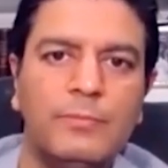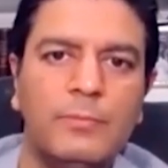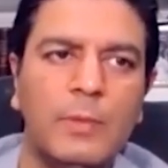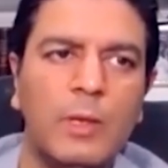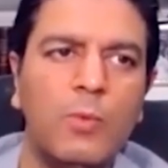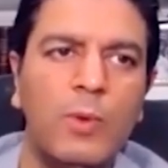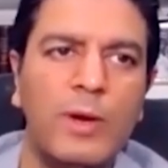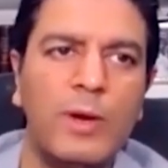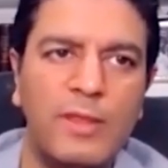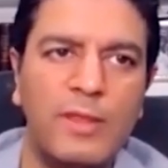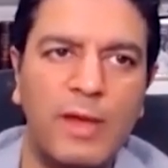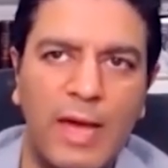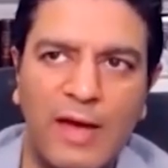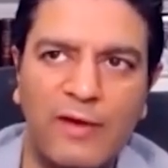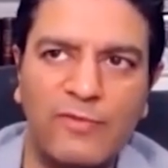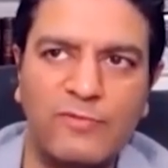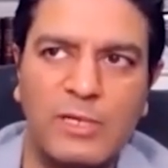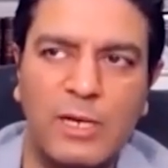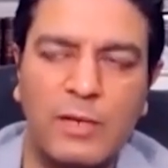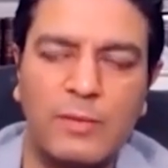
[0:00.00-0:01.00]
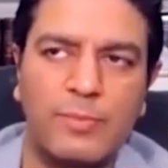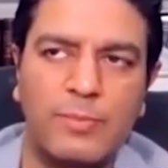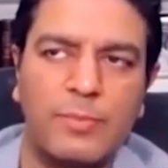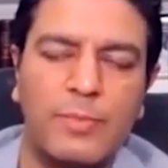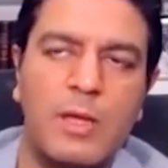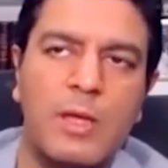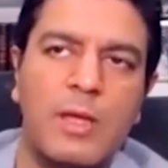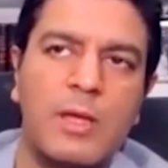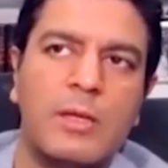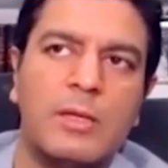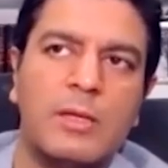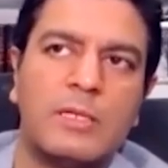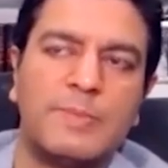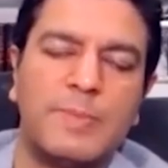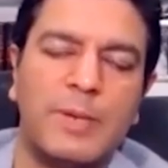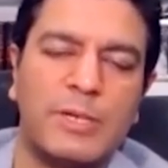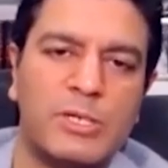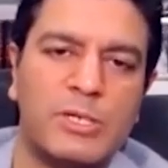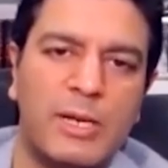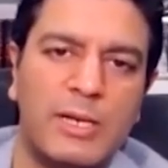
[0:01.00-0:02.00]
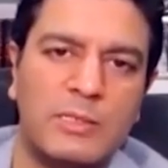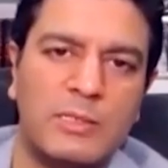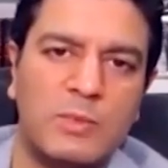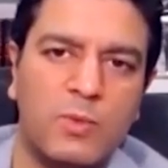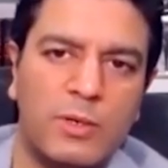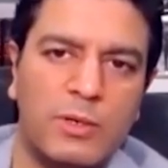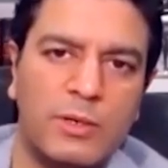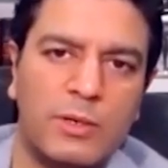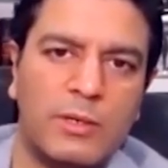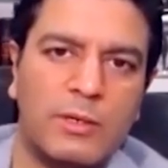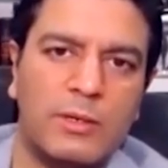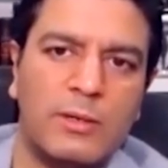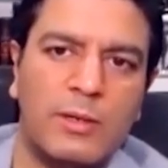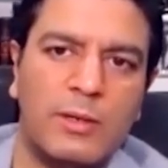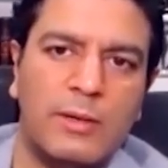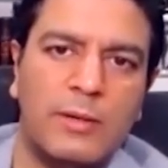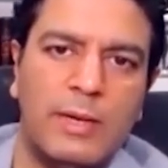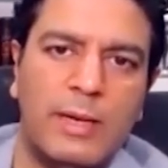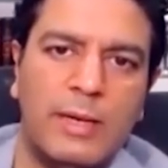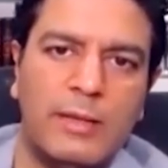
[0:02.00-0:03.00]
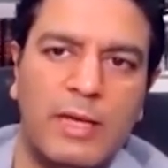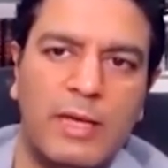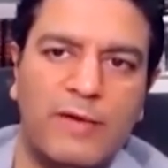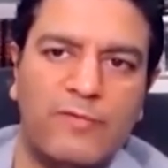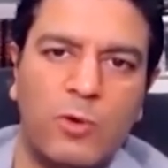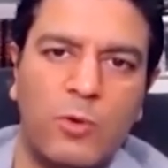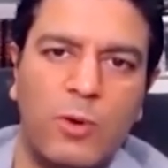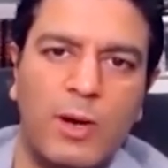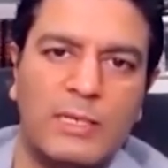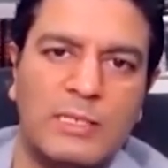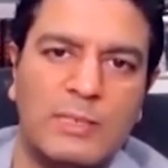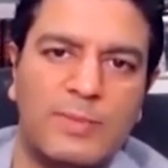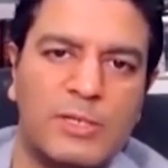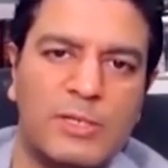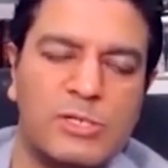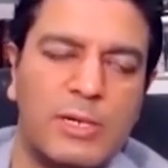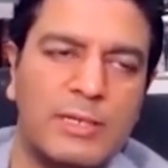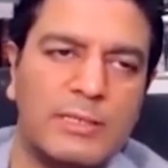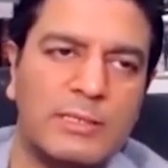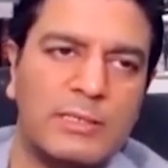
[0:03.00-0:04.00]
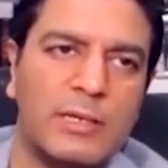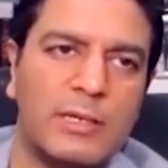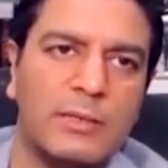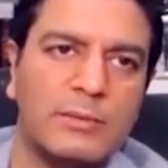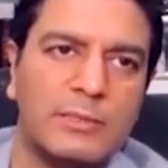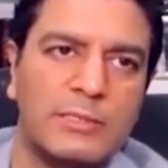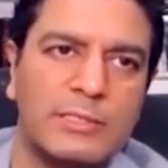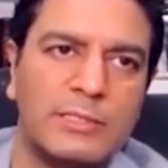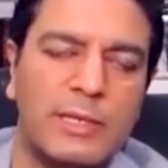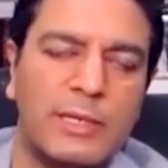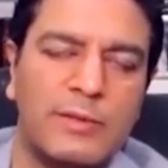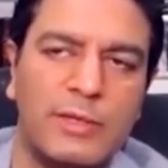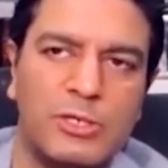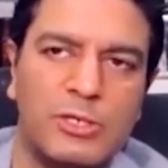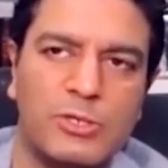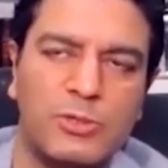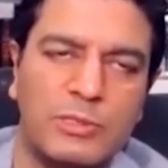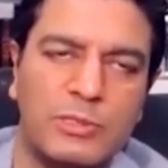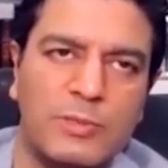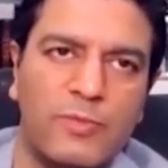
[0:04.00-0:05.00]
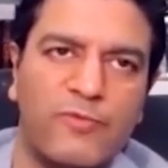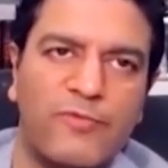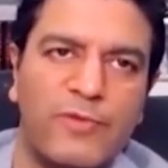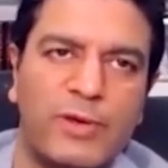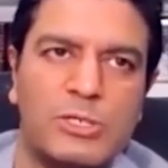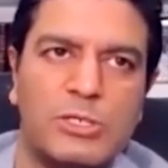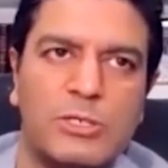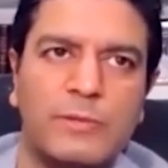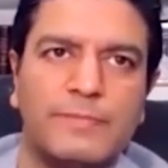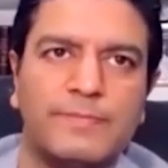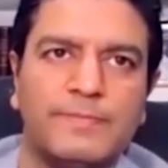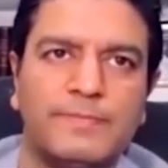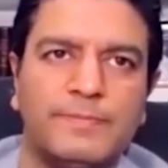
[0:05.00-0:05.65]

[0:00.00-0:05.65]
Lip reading: where they have done specialized work and they have acquired specialized skills in their chosen profession.